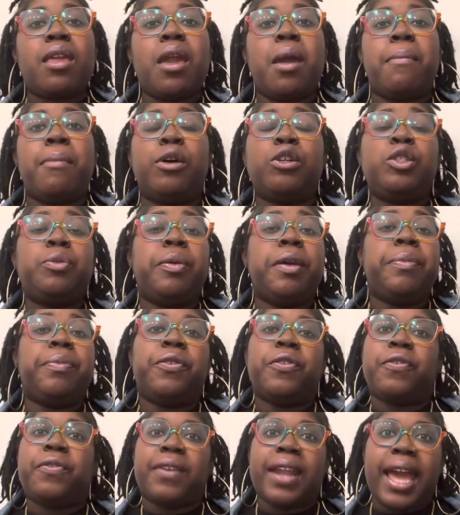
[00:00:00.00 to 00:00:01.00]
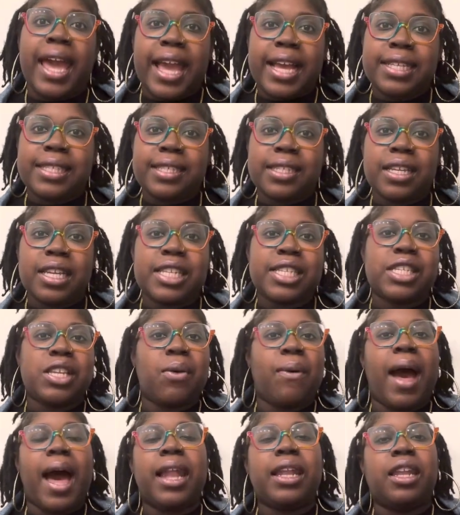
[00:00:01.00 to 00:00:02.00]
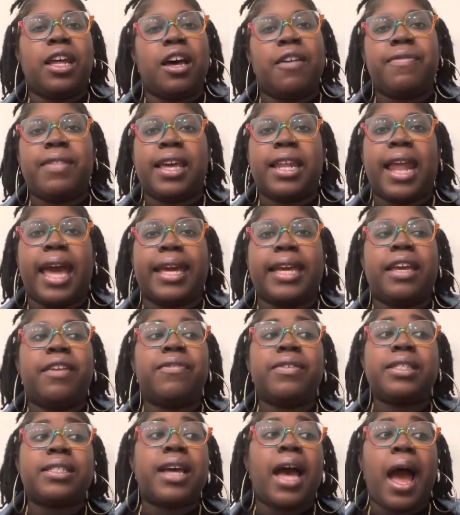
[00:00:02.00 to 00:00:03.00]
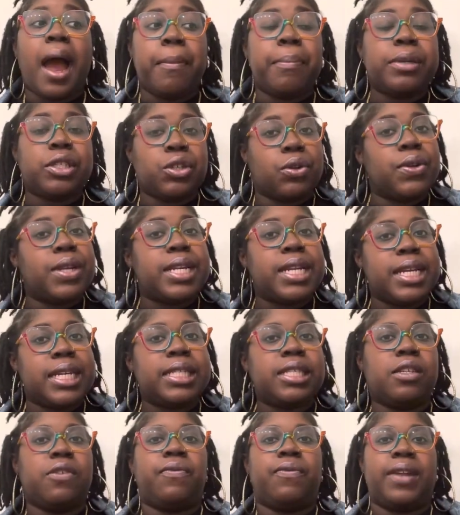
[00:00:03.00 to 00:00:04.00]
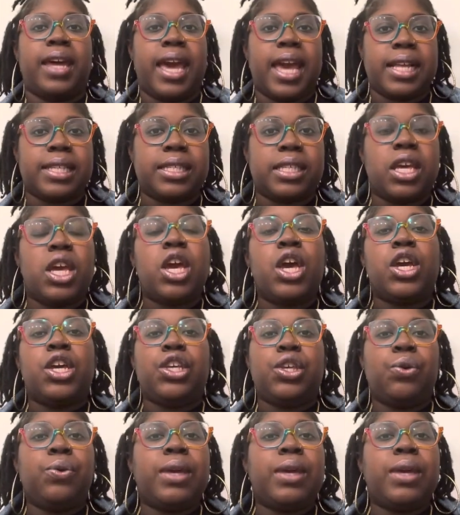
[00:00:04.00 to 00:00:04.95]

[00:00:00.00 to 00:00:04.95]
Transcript: most people flex. So I love that. Like, if it's an opportunity to flex, you